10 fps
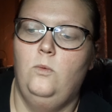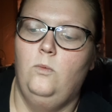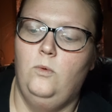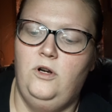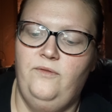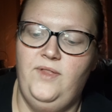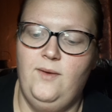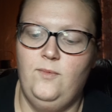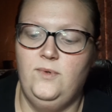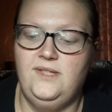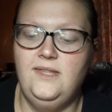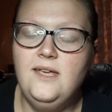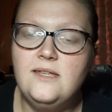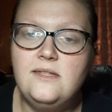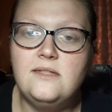one of them was
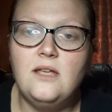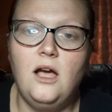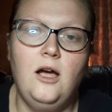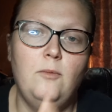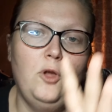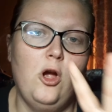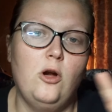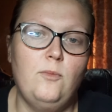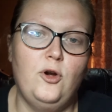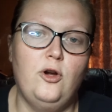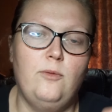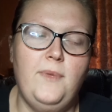this. Longaberger